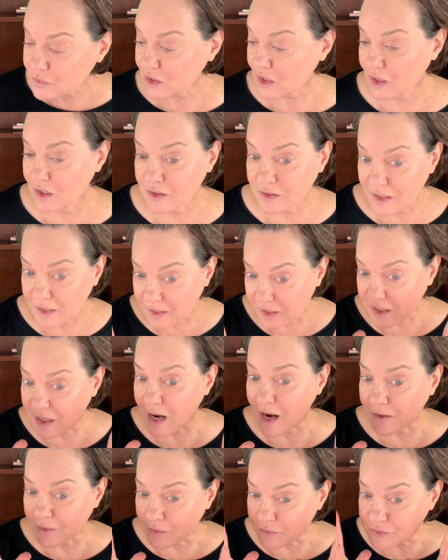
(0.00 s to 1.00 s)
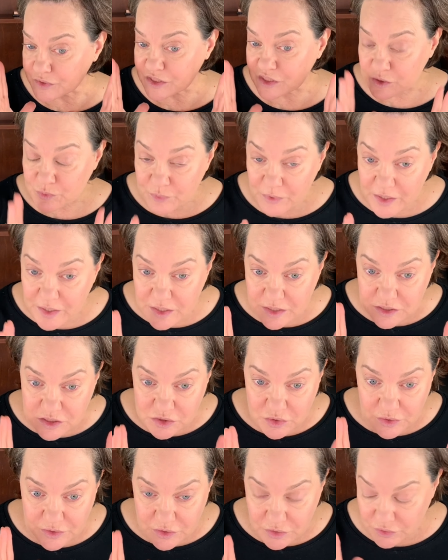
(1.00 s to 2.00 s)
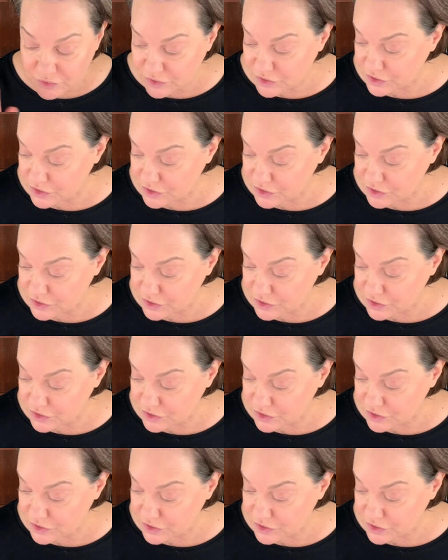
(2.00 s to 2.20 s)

And then I will spray it so I don't look